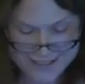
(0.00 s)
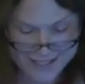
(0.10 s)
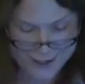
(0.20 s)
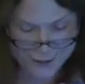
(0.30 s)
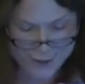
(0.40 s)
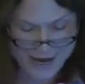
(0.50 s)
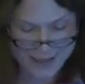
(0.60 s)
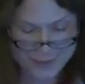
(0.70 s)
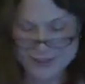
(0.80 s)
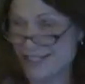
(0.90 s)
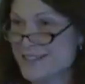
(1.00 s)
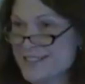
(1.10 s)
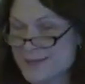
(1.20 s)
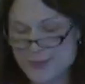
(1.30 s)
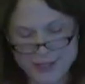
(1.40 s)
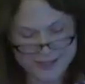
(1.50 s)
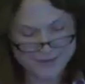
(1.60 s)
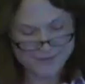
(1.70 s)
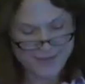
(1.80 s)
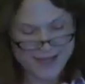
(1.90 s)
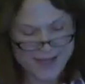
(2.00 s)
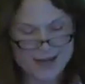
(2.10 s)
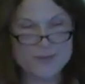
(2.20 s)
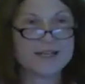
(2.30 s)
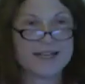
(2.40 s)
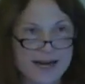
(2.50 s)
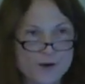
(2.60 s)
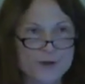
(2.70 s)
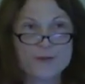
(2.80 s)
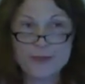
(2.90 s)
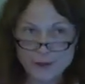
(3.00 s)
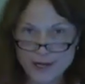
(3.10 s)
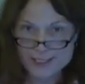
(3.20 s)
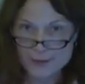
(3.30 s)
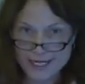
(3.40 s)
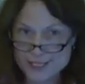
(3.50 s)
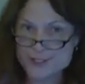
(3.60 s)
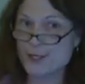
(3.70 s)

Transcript: Dr. O'Malley presents in his book. But now with better explanation